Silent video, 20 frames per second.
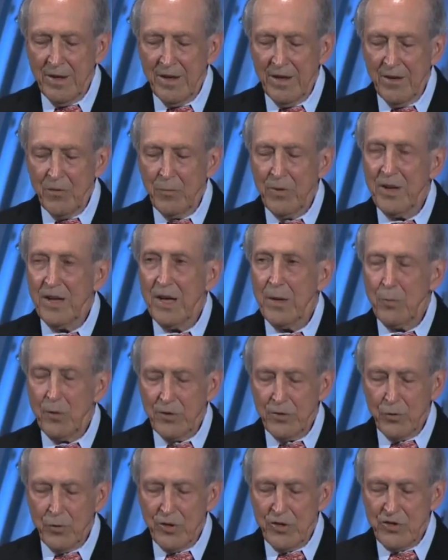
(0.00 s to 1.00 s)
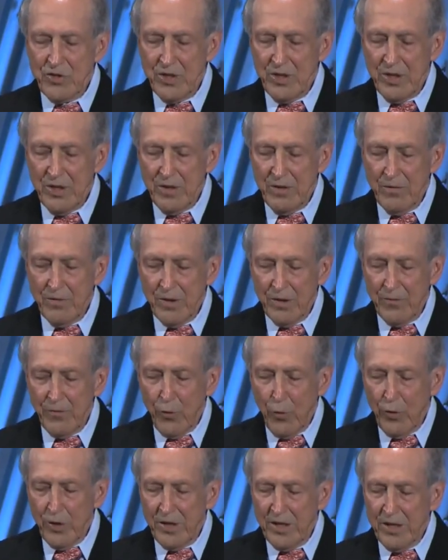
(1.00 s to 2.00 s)
have been able to achieve in
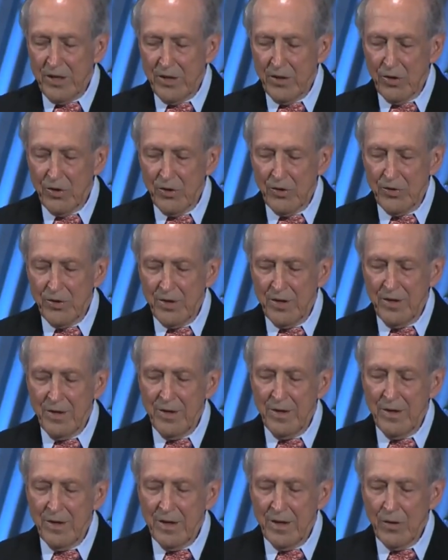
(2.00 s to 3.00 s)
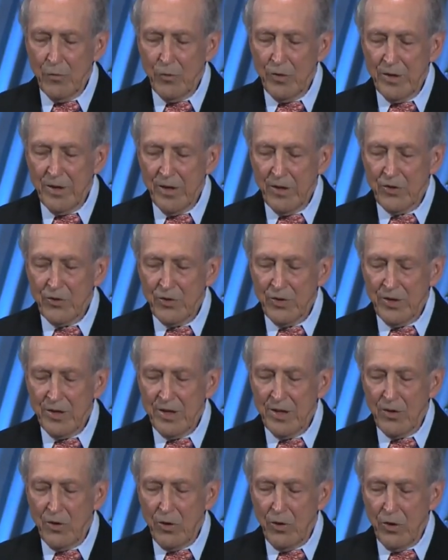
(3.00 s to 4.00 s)
40 years a reduction
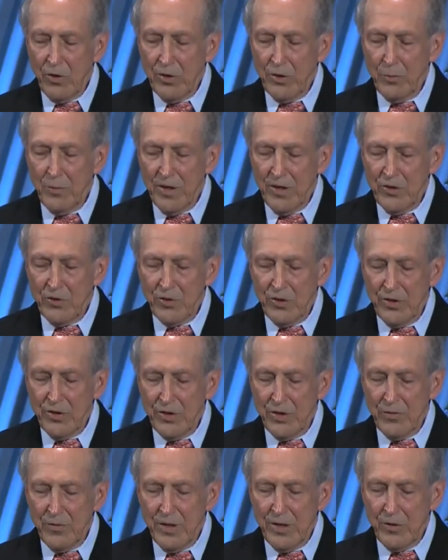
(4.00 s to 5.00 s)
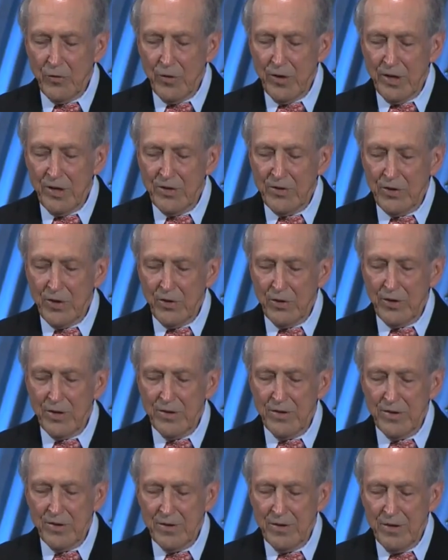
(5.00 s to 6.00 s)
in all dimensions of integrated
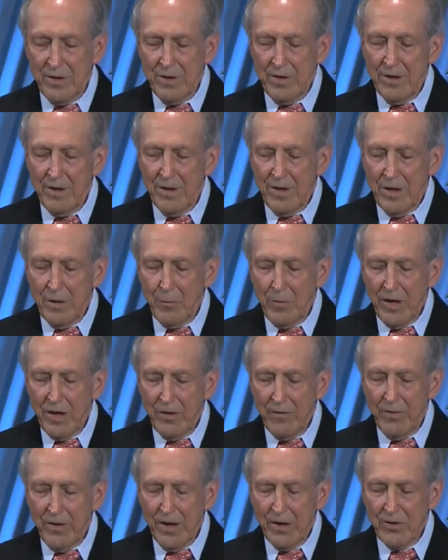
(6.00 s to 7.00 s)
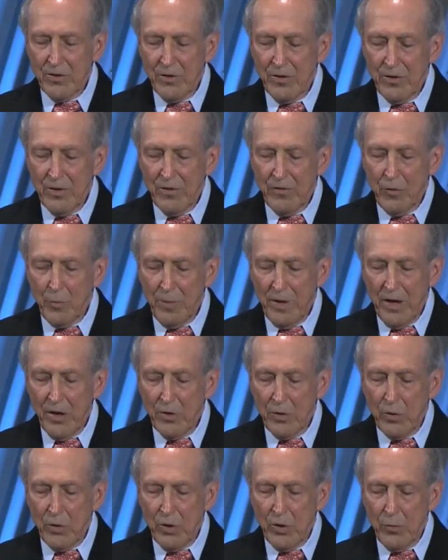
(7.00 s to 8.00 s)
circuits by a factor of
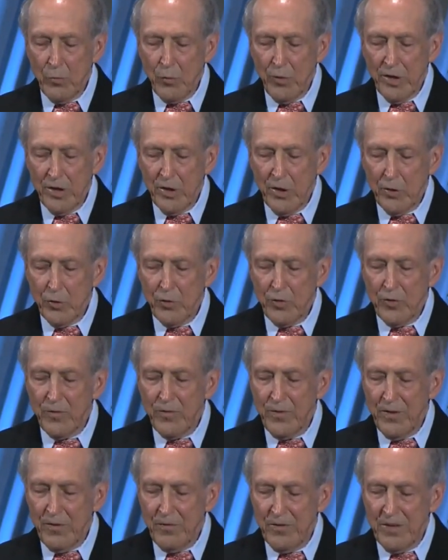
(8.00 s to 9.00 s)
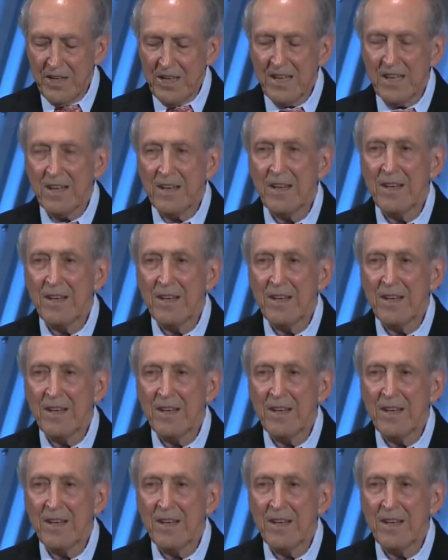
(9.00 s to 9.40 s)
about 150,